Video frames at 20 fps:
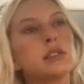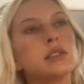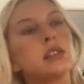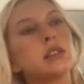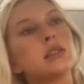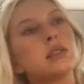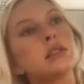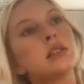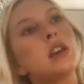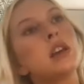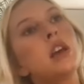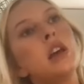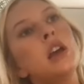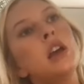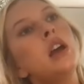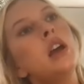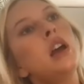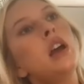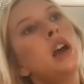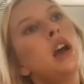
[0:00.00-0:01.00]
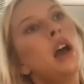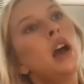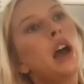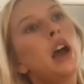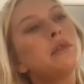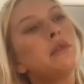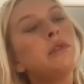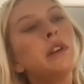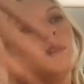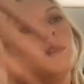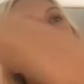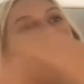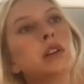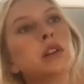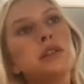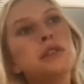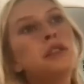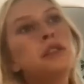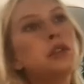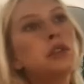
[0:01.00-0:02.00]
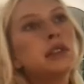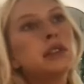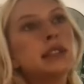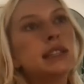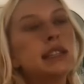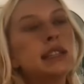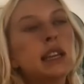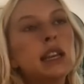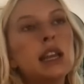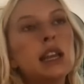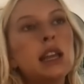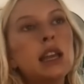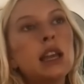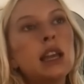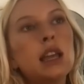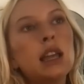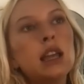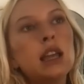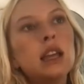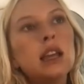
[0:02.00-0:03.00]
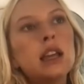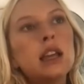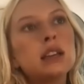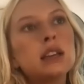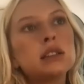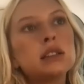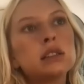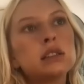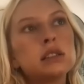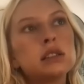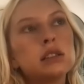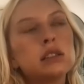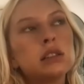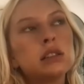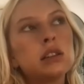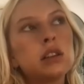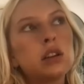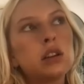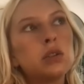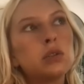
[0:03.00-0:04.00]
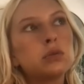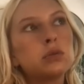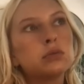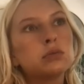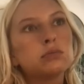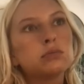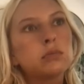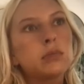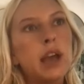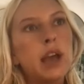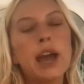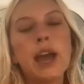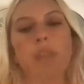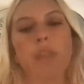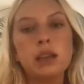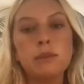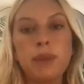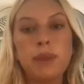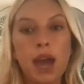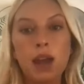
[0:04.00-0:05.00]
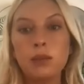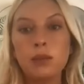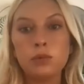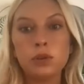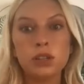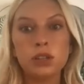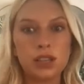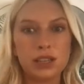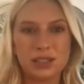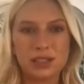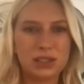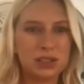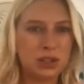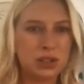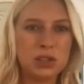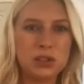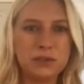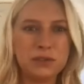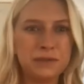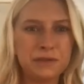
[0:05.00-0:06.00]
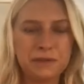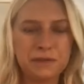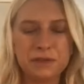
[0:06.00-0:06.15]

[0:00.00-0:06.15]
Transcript: and a river through the city and you know kayaking paddleboard is surf